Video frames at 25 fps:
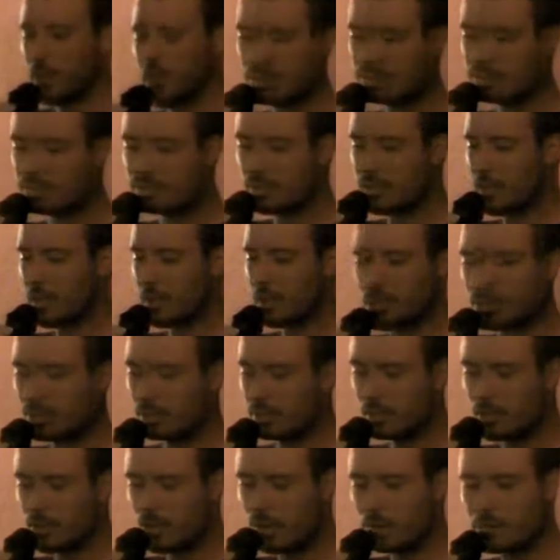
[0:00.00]
said
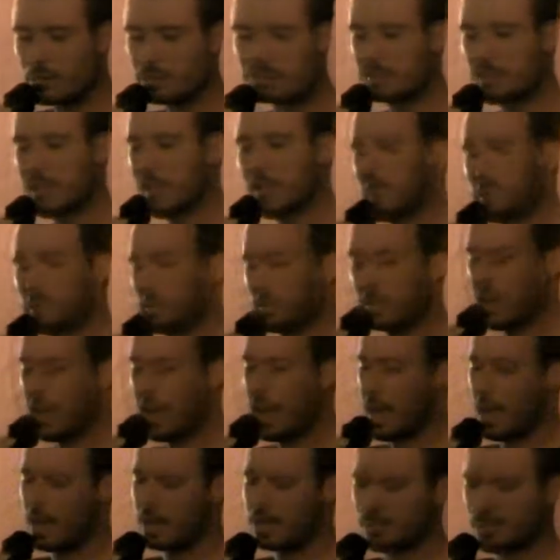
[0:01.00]
almost everyone
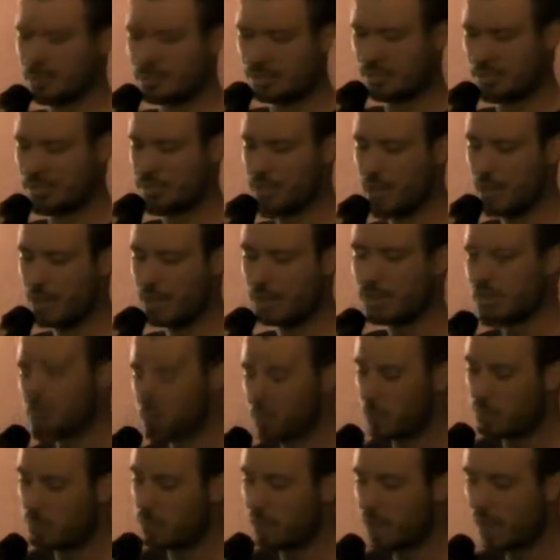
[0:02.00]
has it, and that it
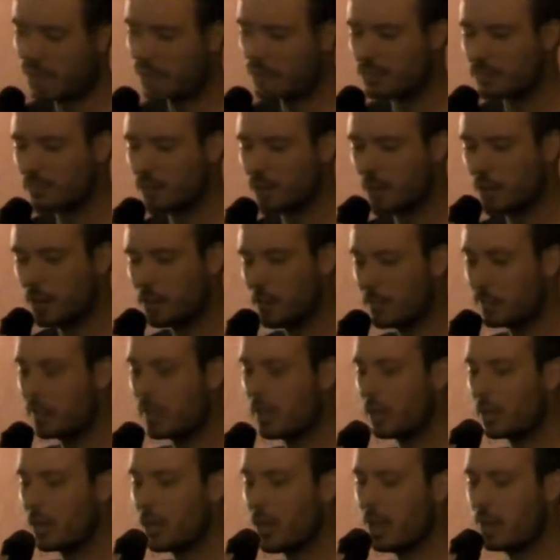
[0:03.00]
can be passed on
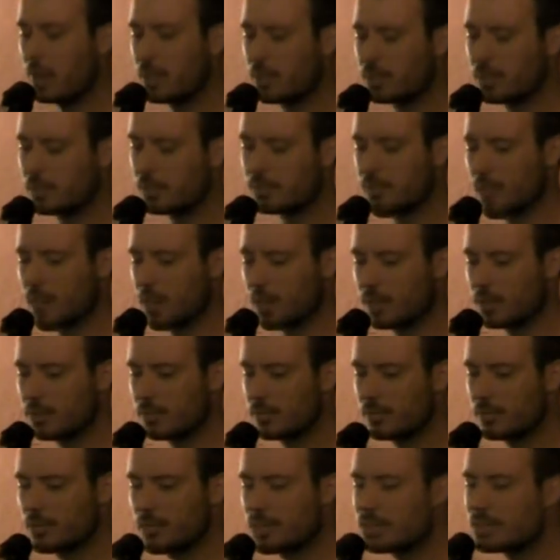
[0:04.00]
without having
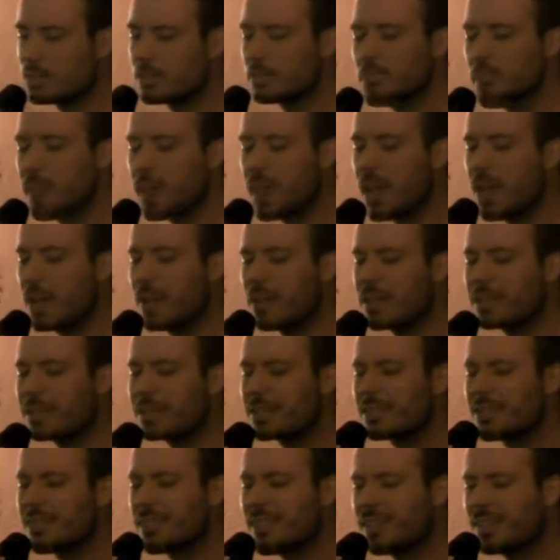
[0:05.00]
sex, just by having
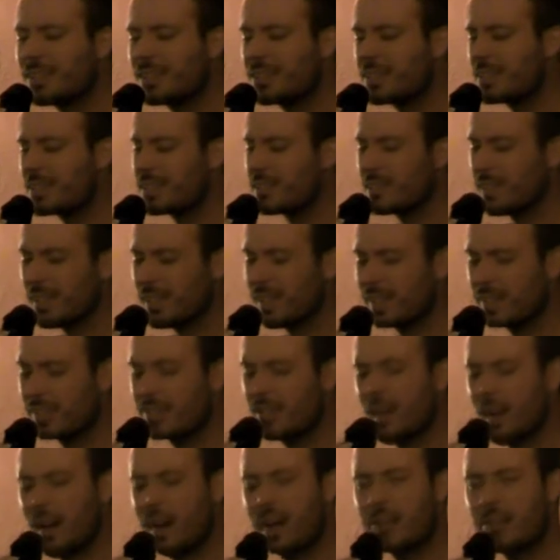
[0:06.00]

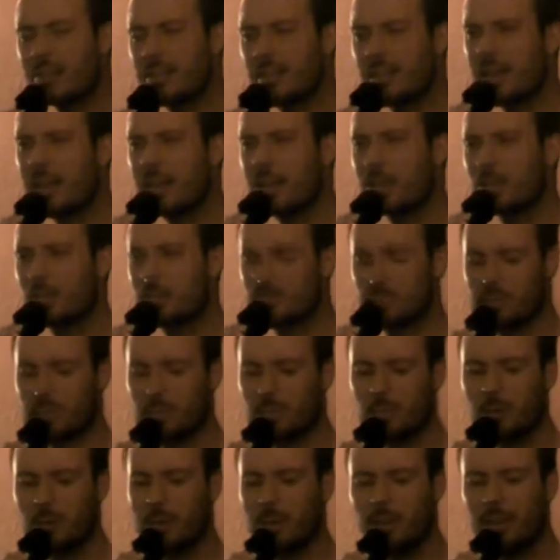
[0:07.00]
skin-to-skin contact with
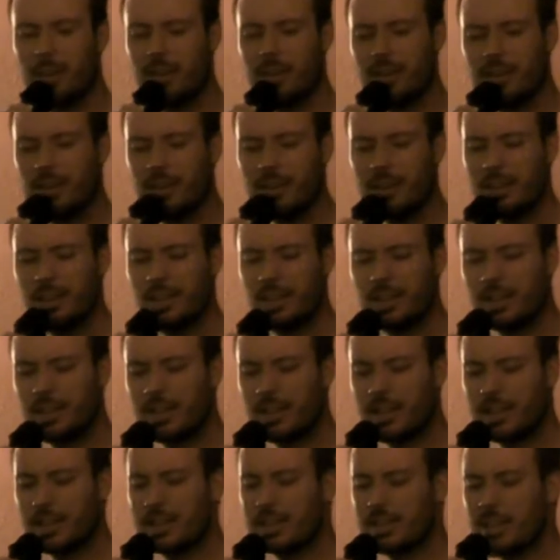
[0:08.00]
someone.
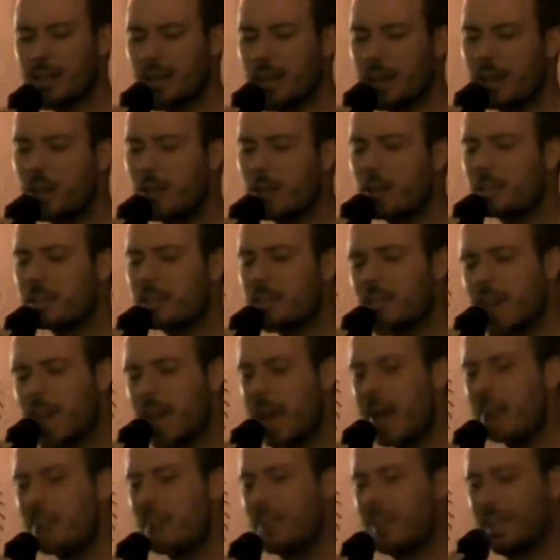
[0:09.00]
He said I'd always
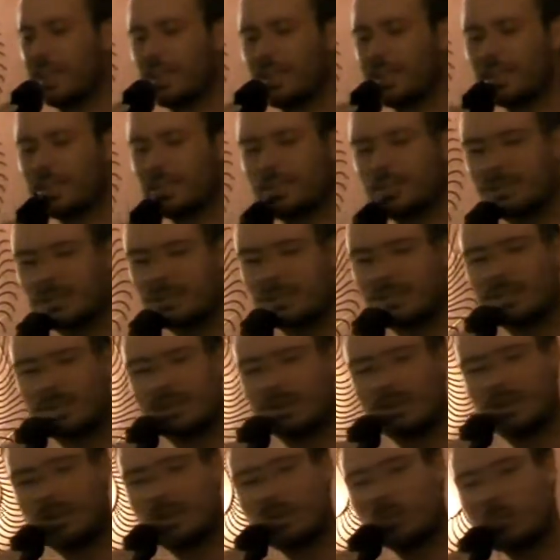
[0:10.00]
have it,
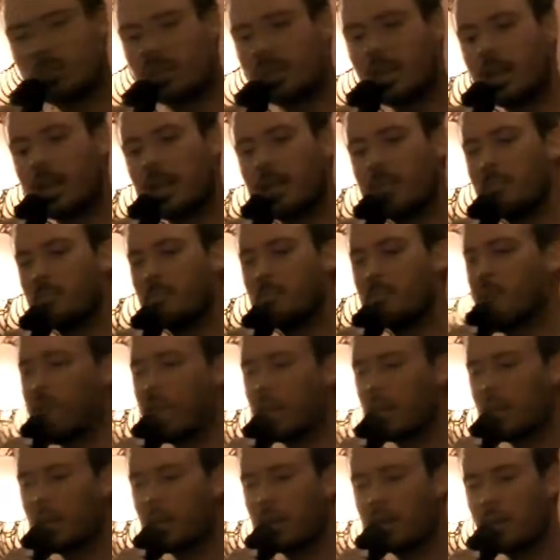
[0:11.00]
but that it
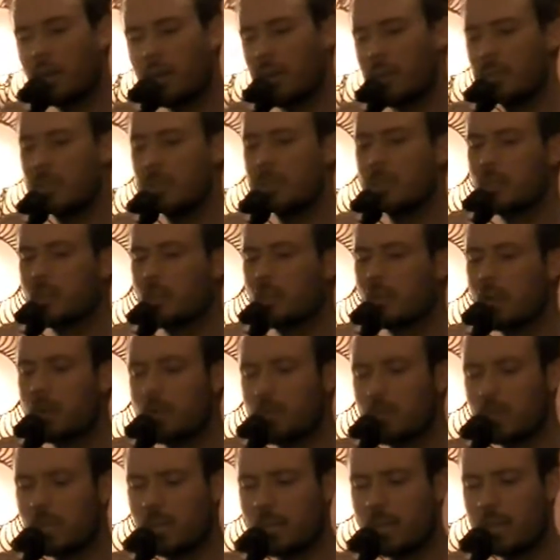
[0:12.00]
may not ever show
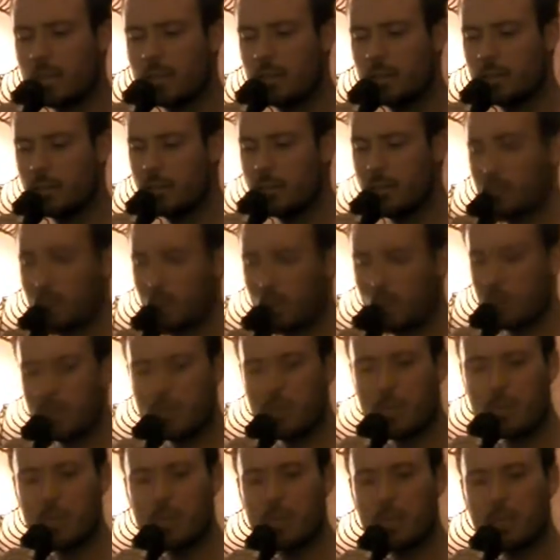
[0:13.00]
up again, or
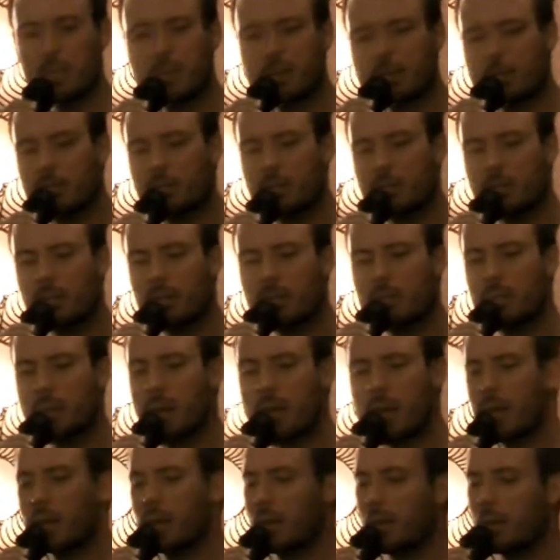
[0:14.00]
maybe it'd come
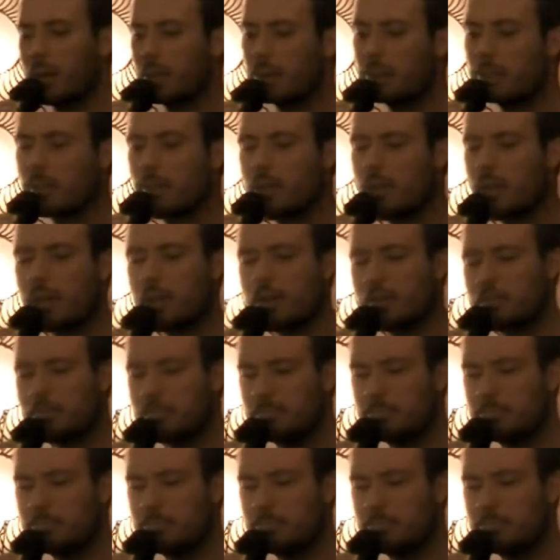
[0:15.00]
back all the time.